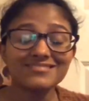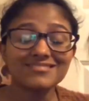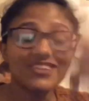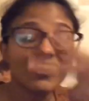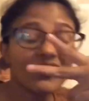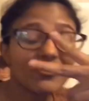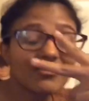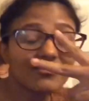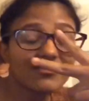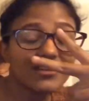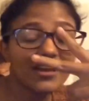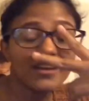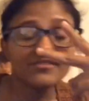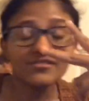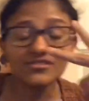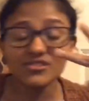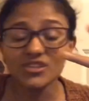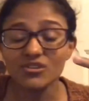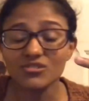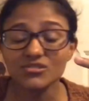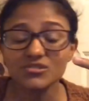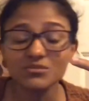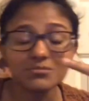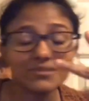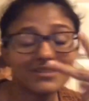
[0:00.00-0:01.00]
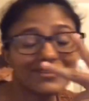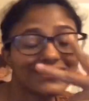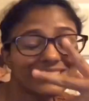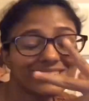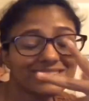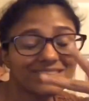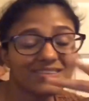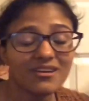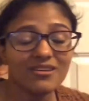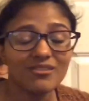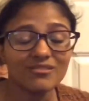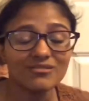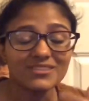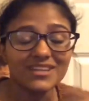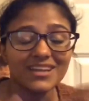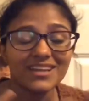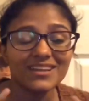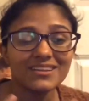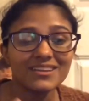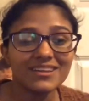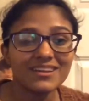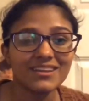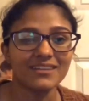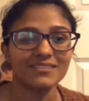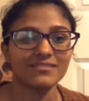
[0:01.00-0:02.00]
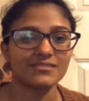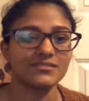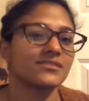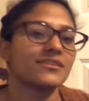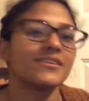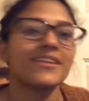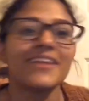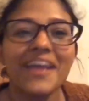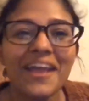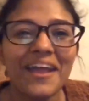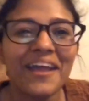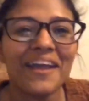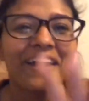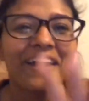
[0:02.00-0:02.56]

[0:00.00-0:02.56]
Duck life chose me. Let's go. Gang gang. Just kidding.